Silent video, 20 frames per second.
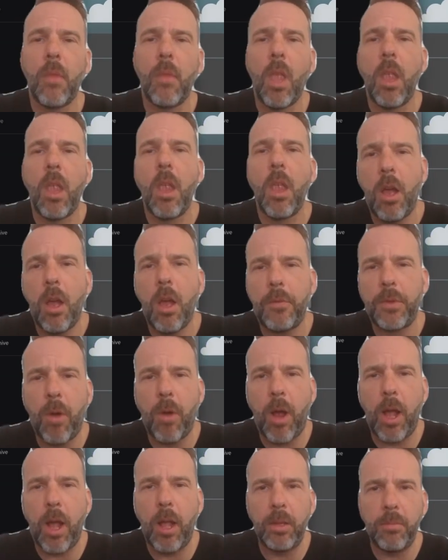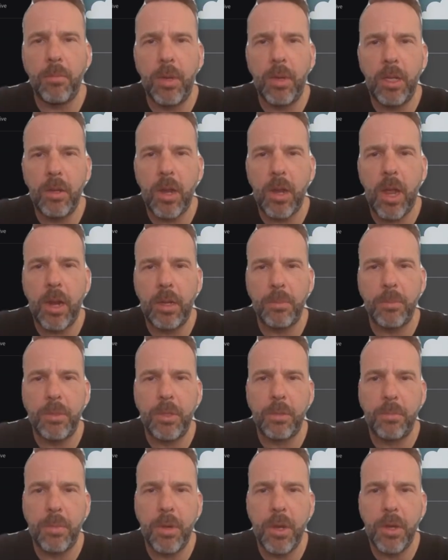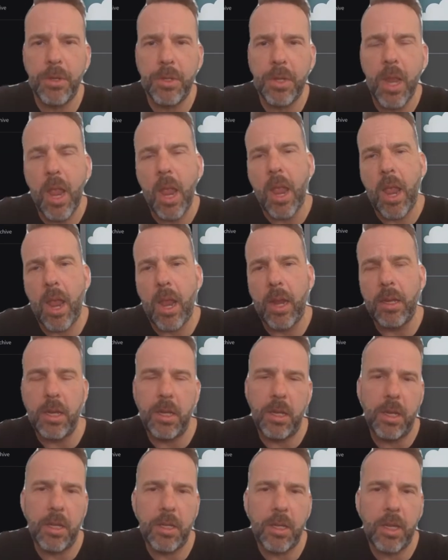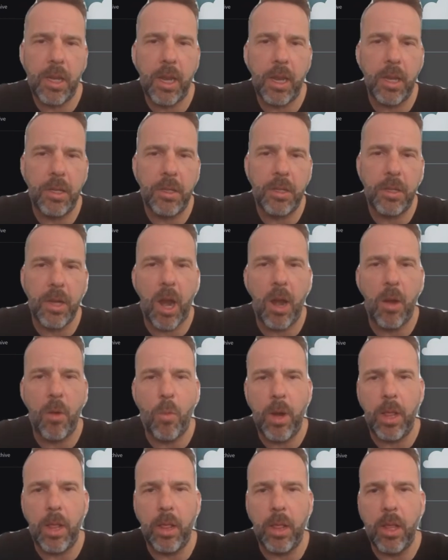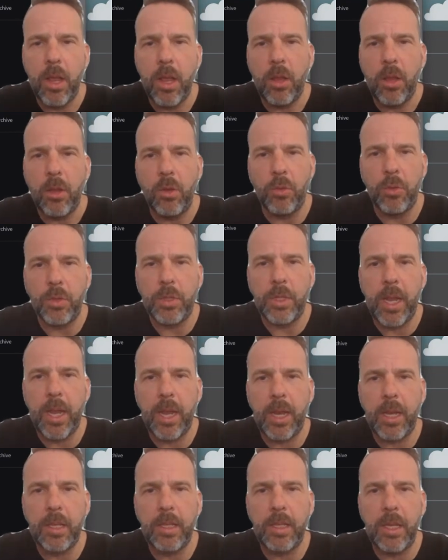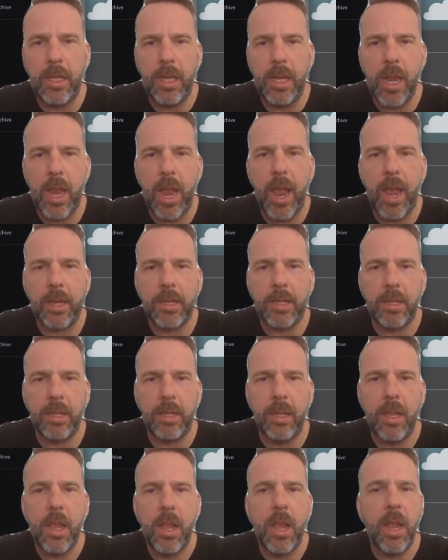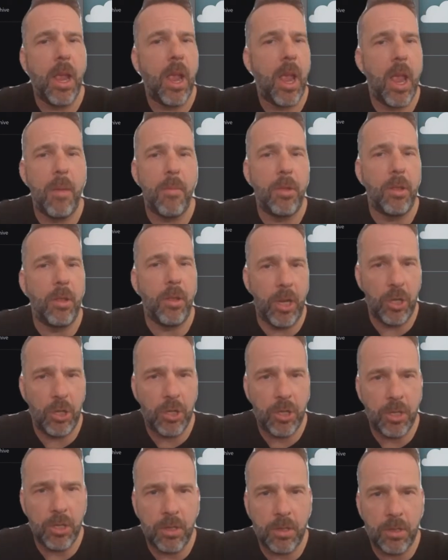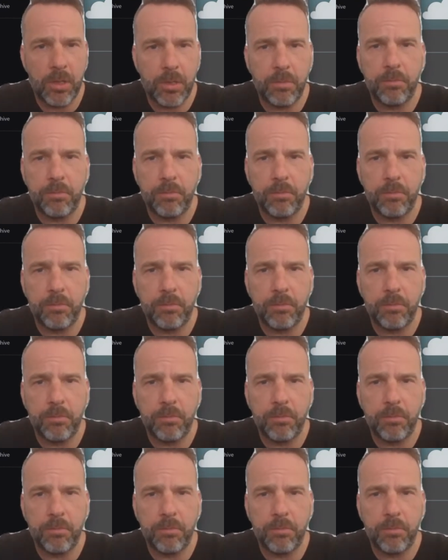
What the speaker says: After a while, the menu items appears, and in this case, I will use NCE Excel Evaluations.